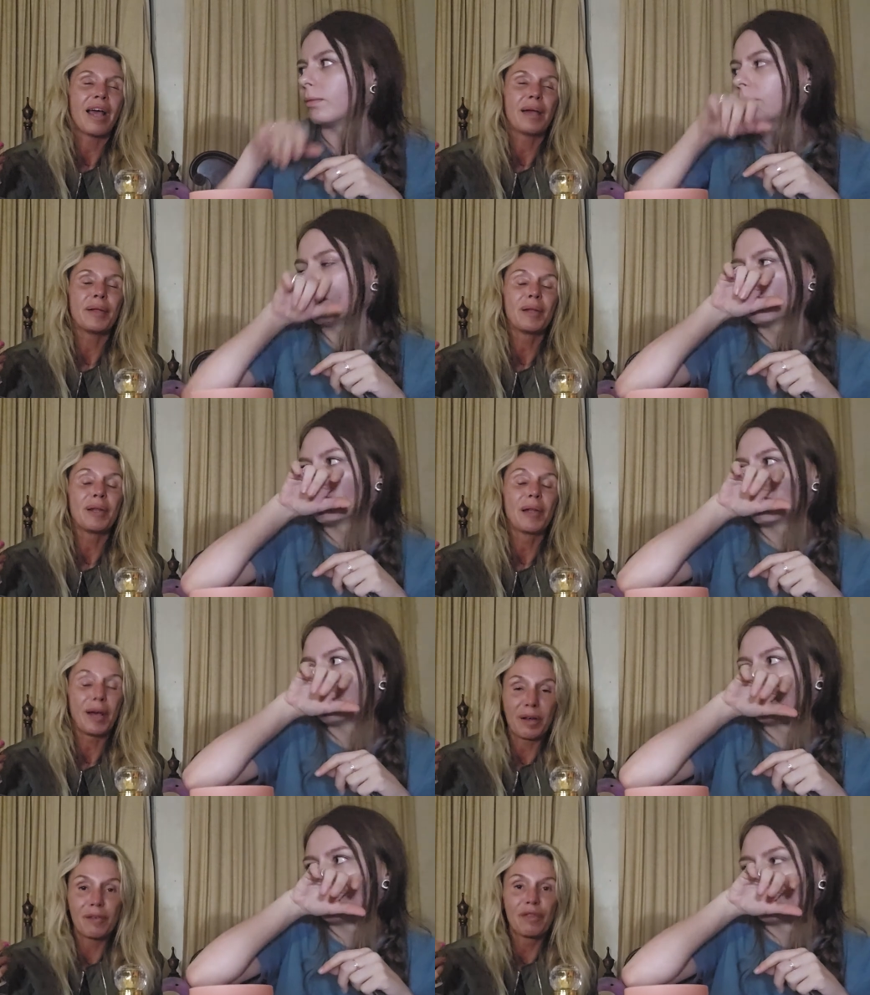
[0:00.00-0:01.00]
Speaker 1: I
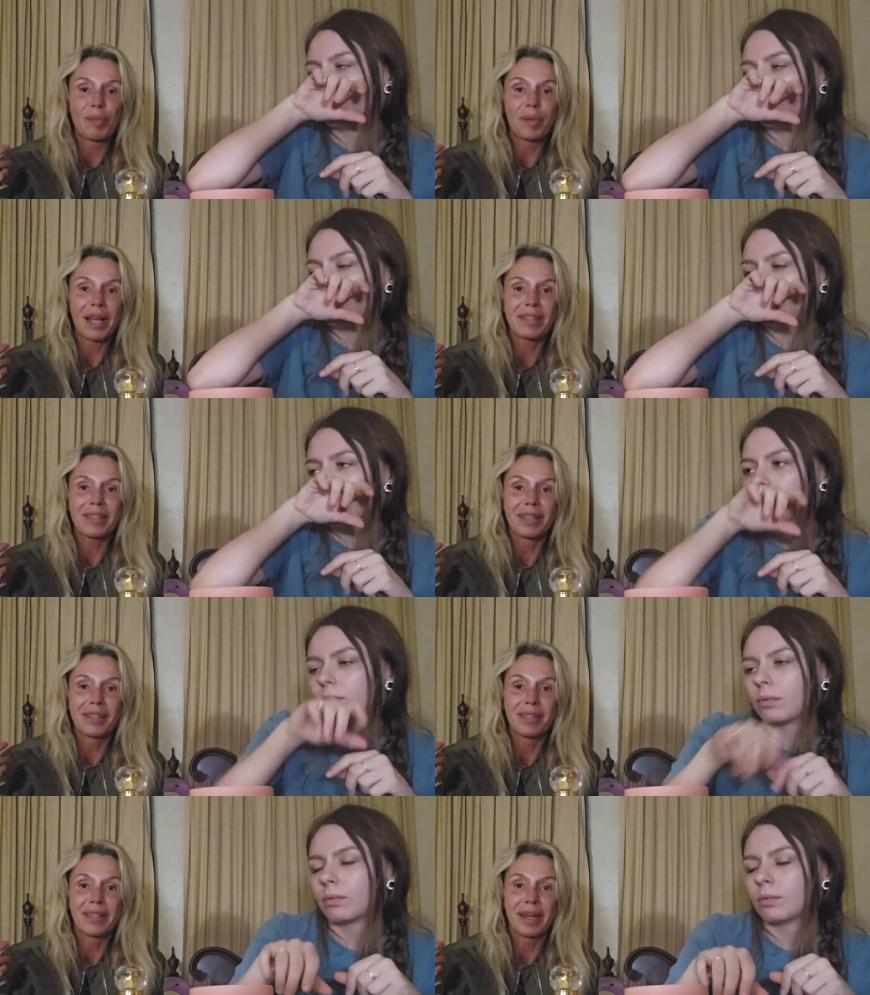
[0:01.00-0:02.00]
love the plastic
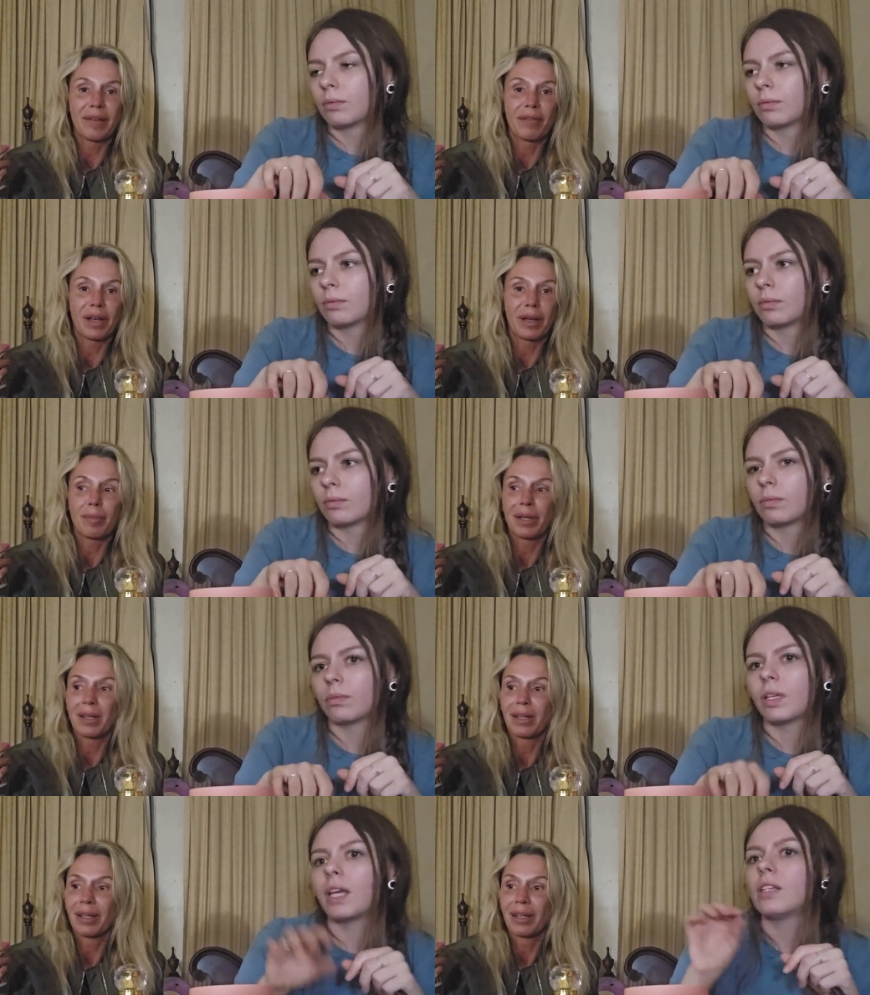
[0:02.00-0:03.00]
synthetic vibe.
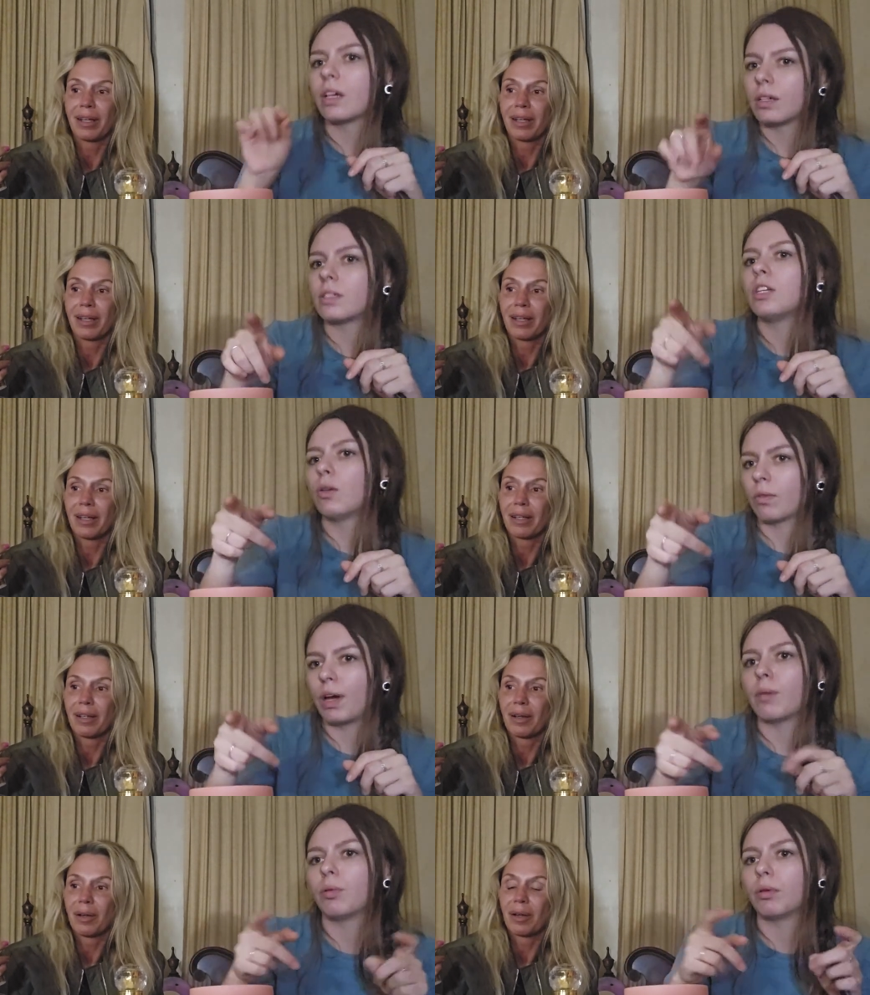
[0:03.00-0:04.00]
Saying,
Speaker 2: it does. You
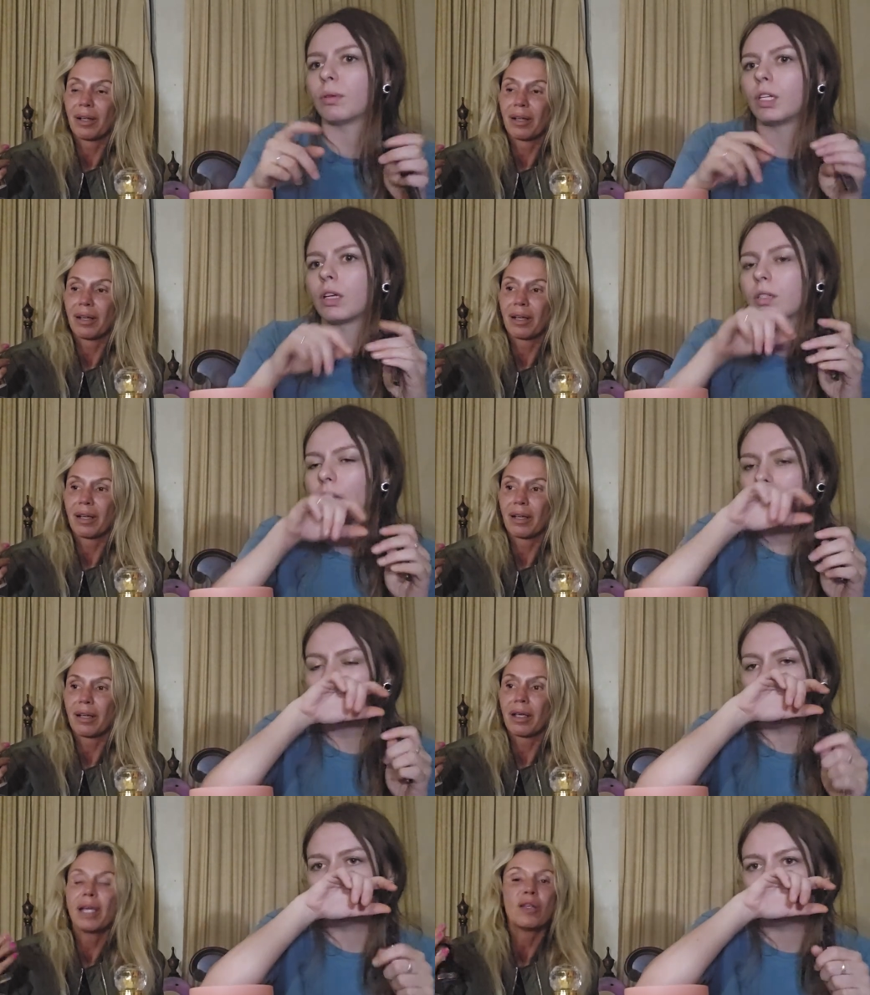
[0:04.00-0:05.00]
were right, Pooh. It does
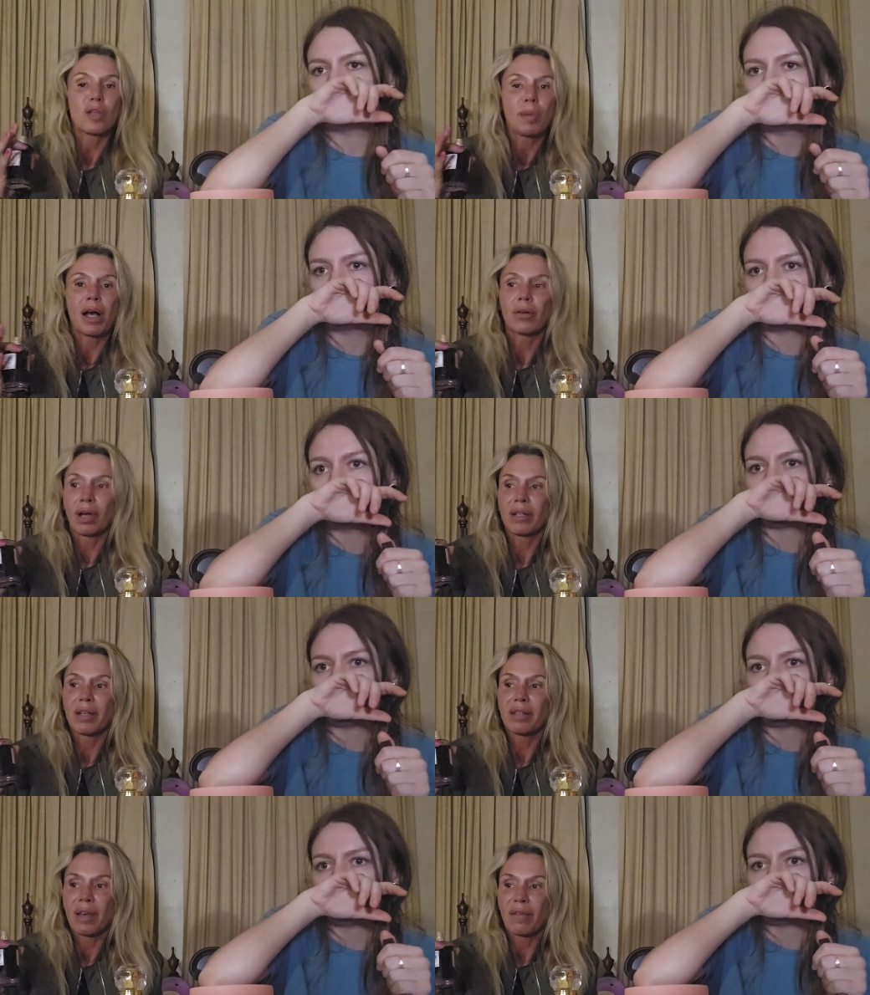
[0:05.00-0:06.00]
have that.
Speaker 1: So baccarat
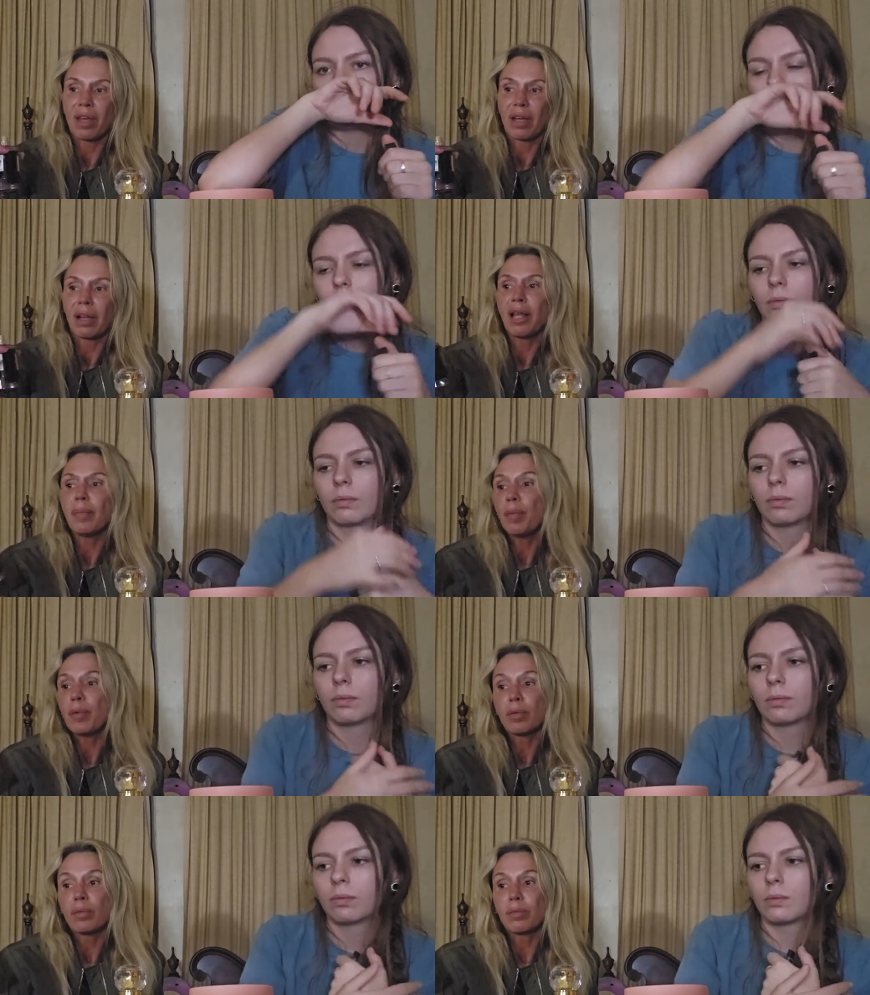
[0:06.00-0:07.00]
does have that. A lot of
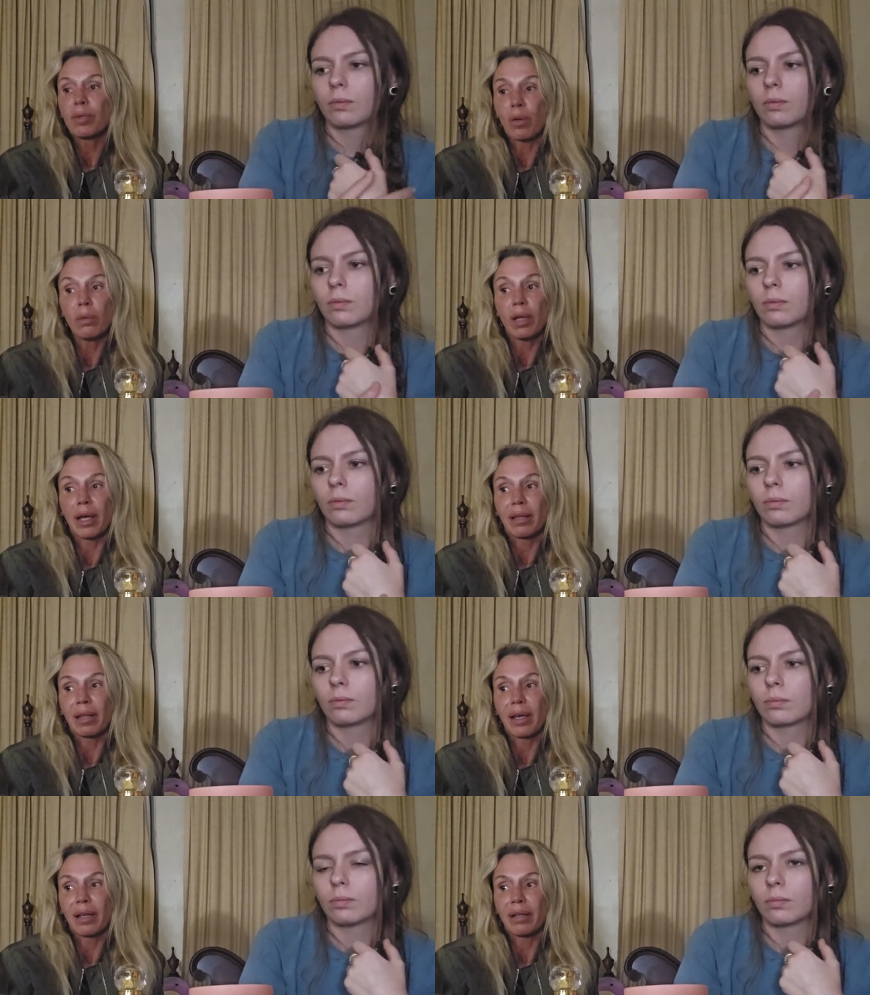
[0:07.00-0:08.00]
people don't like
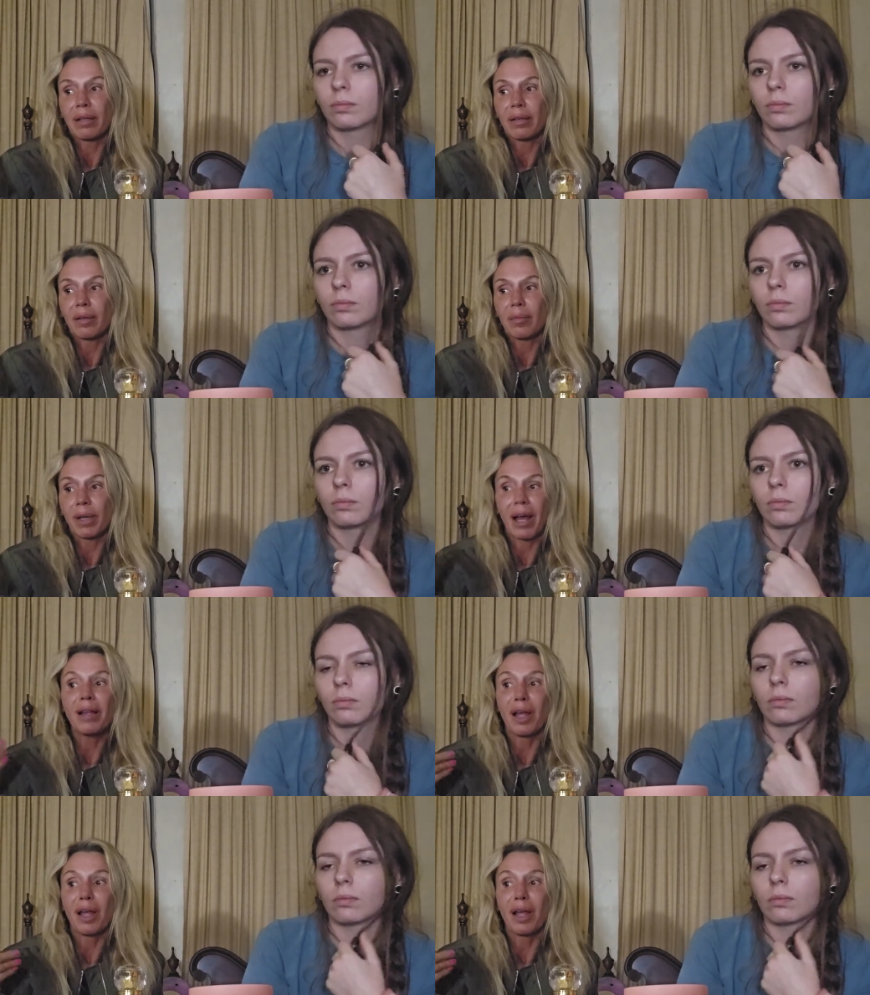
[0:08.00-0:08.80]
that's that love it. But I